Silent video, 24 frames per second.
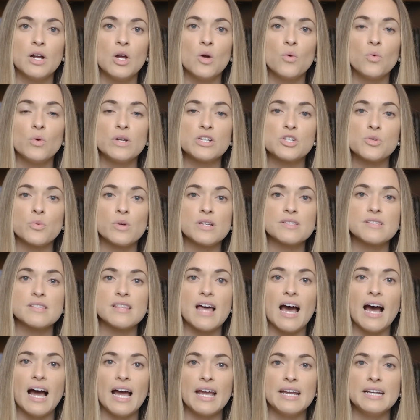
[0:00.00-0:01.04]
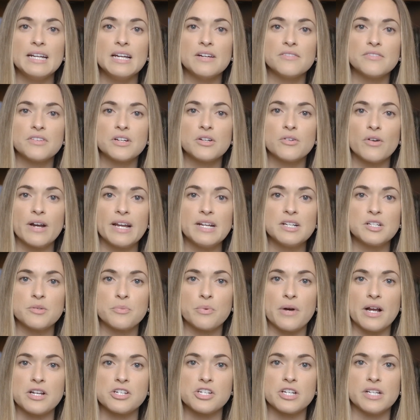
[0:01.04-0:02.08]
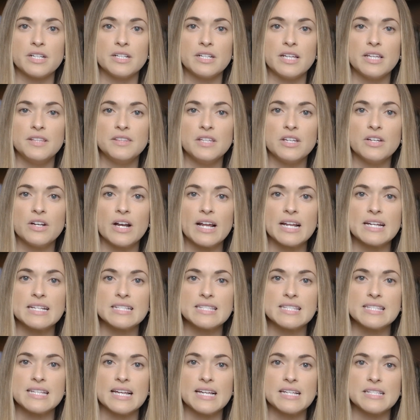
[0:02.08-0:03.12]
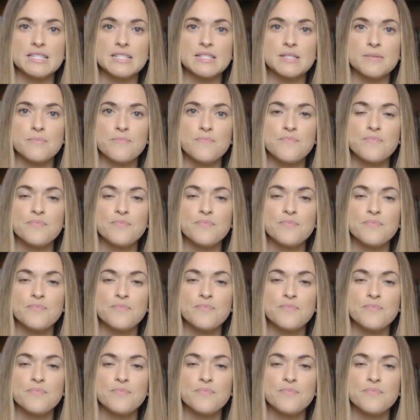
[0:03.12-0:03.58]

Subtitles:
which was the height of the Great Depression in the United States.